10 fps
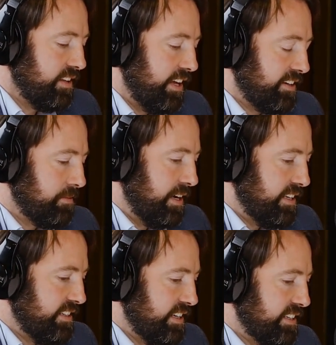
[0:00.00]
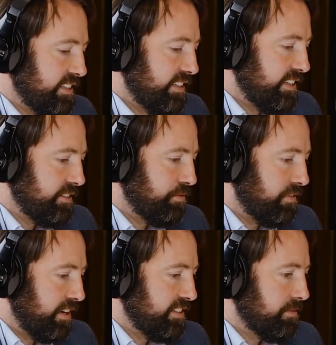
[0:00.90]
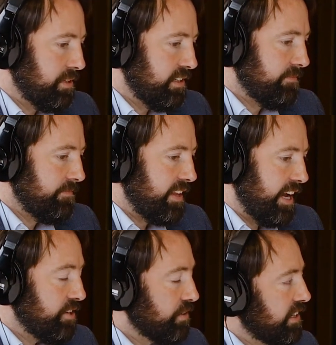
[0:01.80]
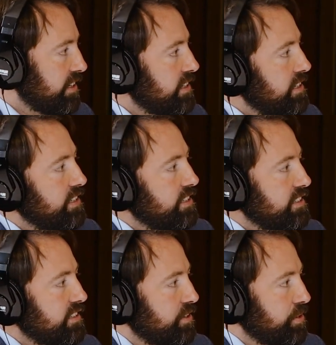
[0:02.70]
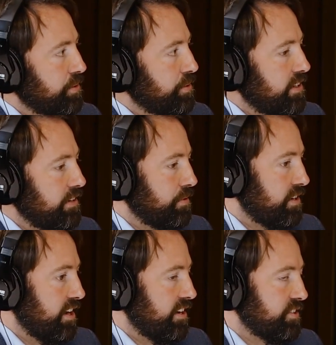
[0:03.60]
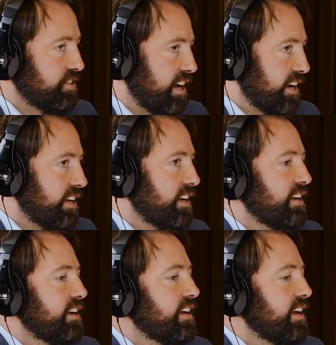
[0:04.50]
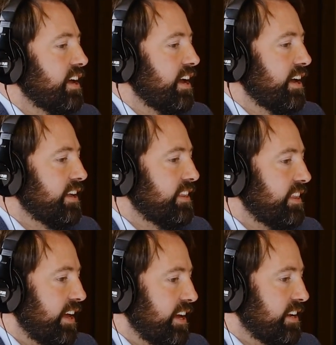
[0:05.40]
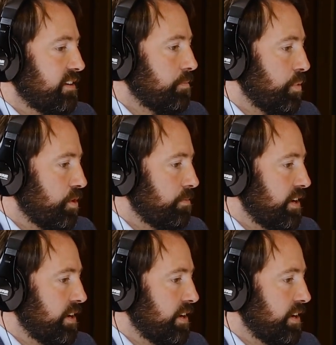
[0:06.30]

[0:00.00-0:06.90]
Act mandates, is revisable annually. So if we're not on track, then more